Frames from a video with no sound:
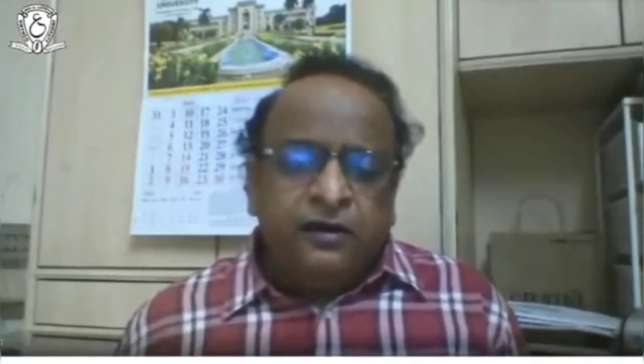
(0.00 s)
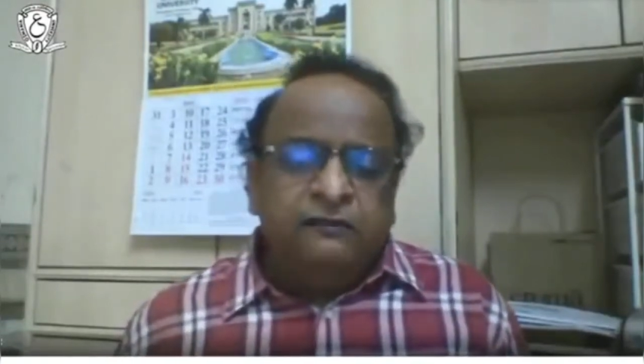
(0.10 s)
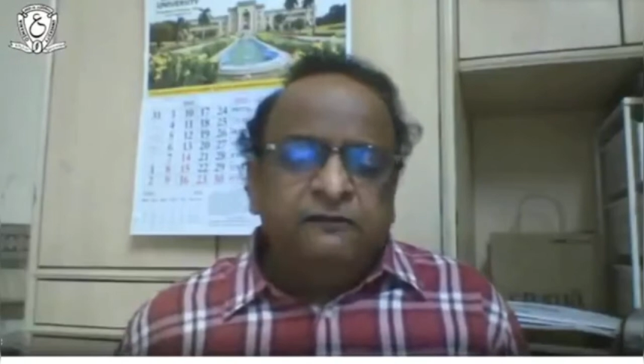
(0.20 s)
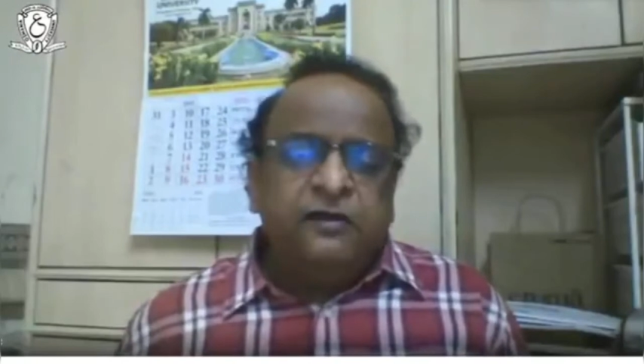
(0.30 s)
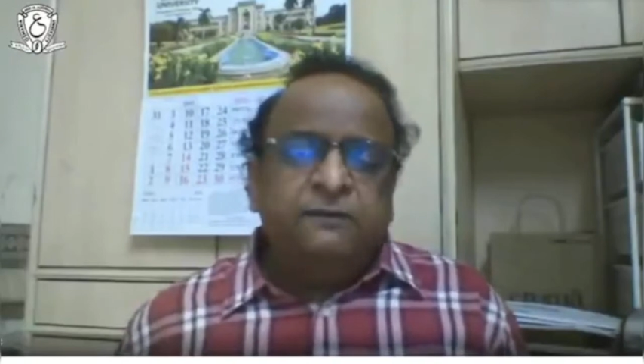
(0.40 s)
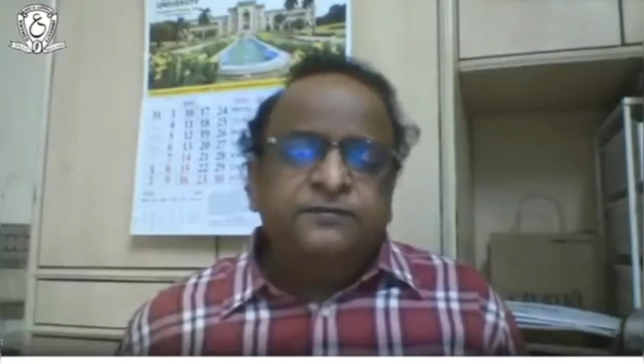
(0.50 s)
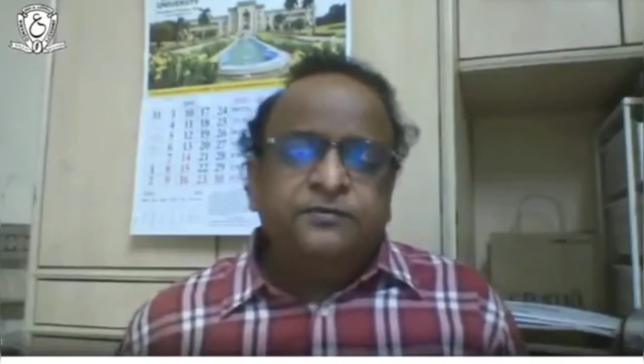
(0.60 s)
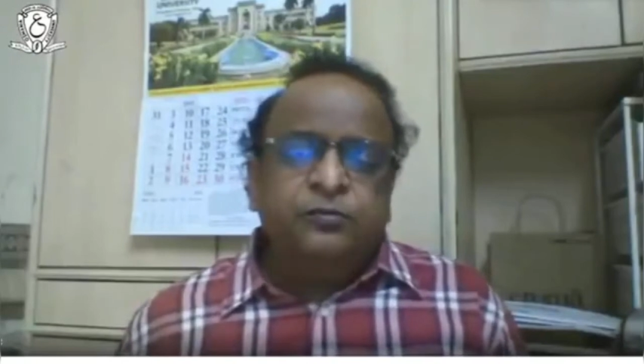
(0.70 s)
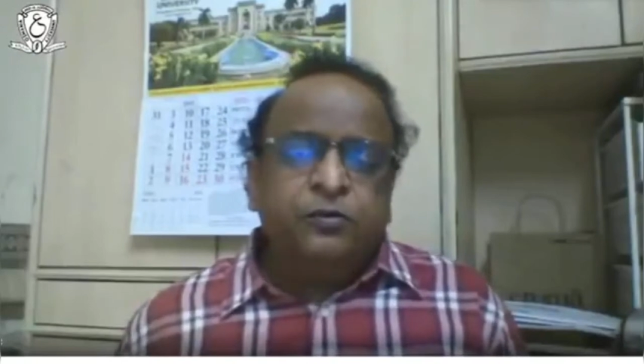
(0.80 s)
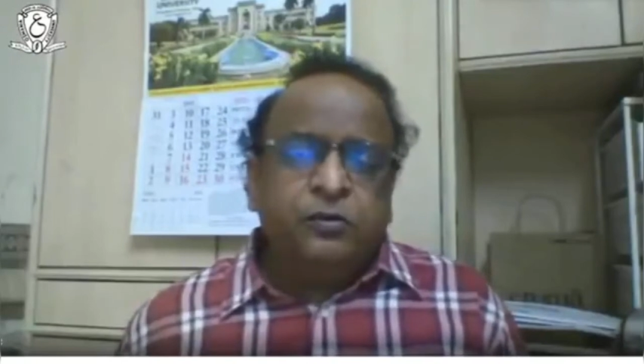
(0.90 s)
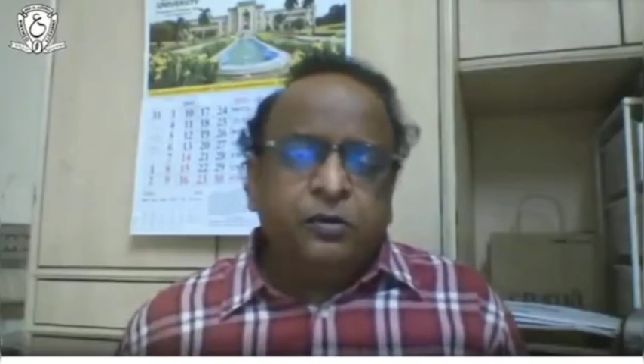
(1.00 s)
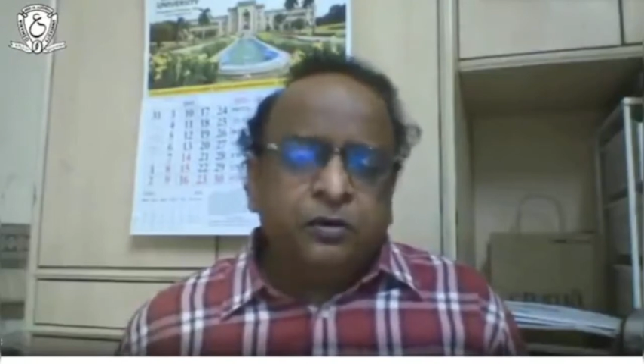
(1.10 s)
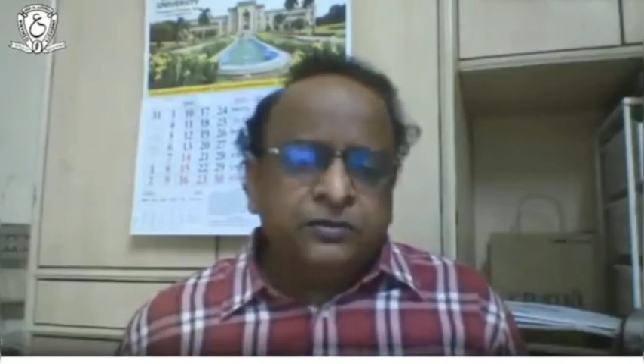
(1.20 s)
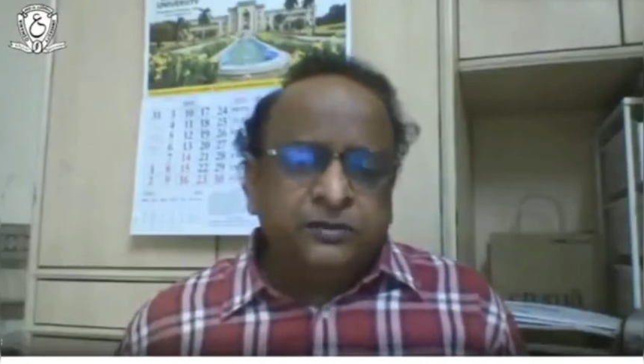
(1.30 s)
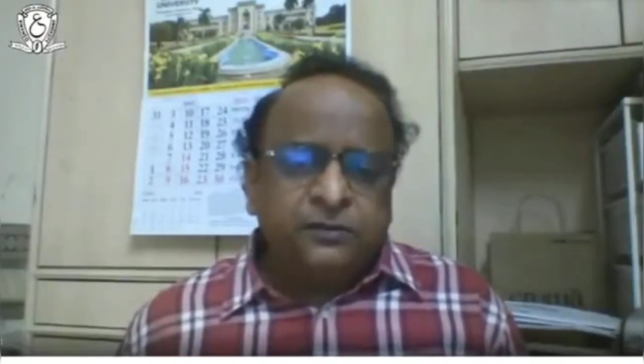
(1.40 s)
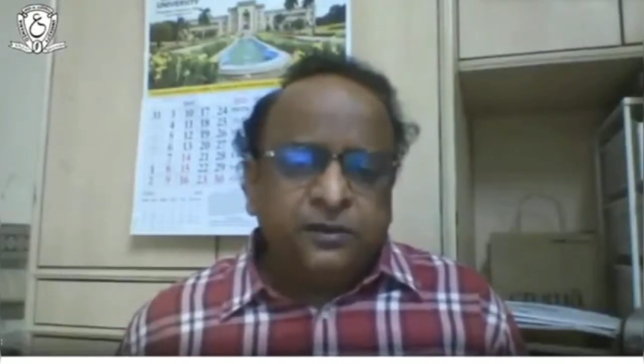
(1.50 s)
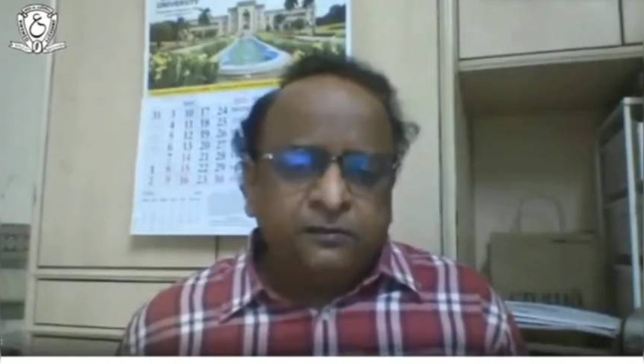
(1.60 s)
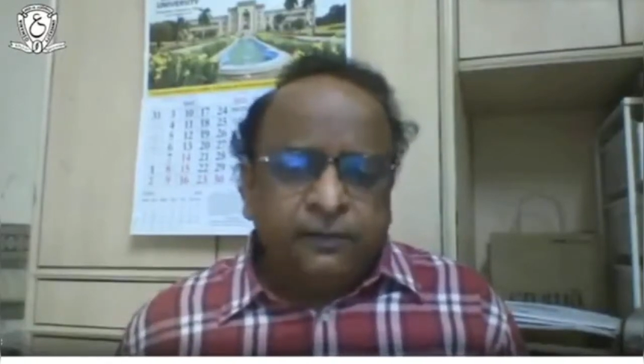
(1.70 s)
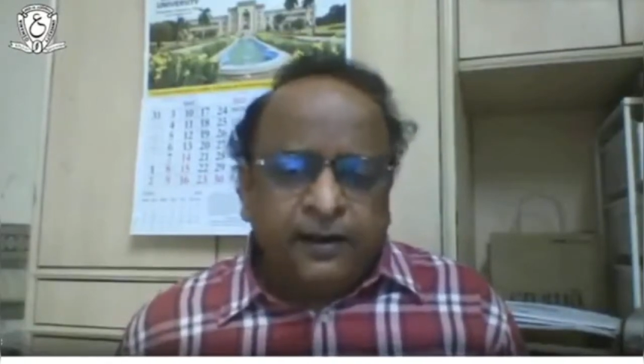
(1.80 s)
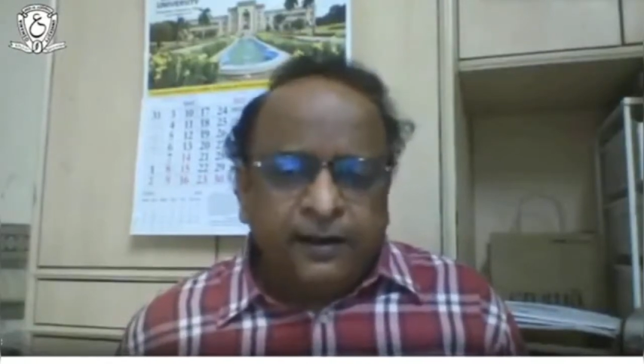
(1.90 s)
giving up smoke or some
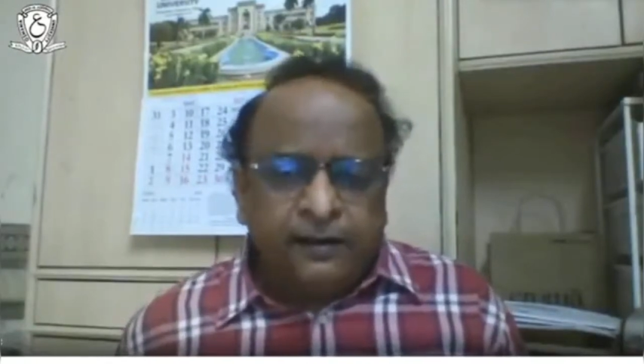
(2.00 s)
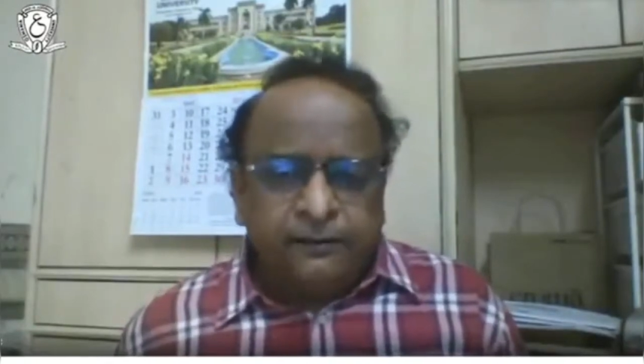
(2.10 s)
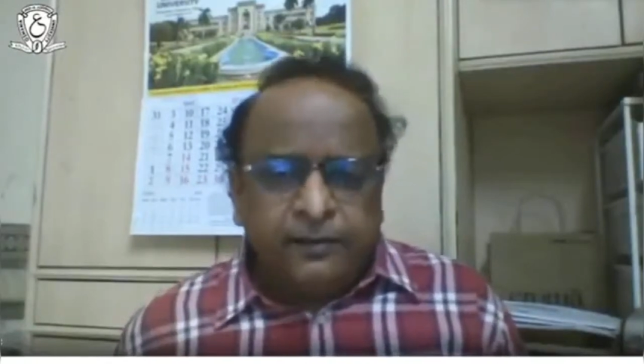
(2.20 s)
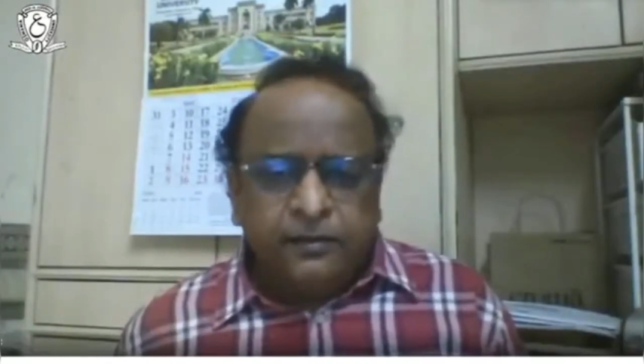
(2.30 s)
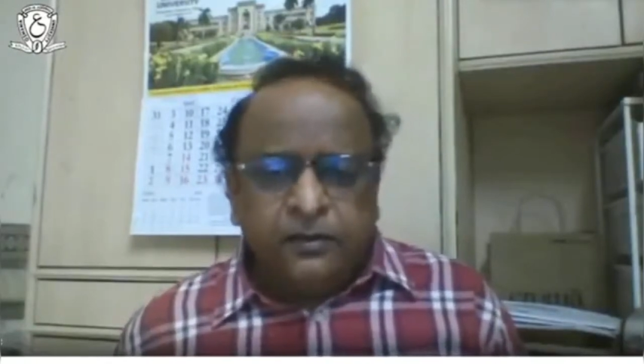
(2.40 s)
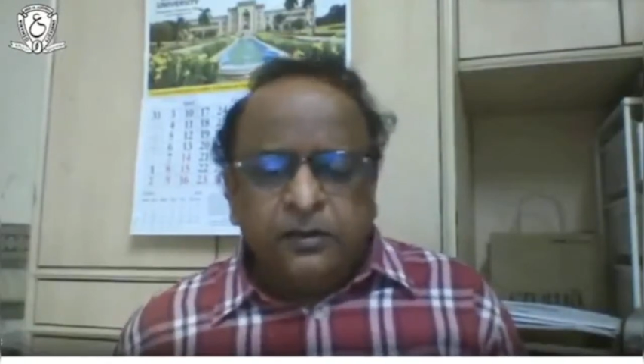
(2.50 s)
other bad habit,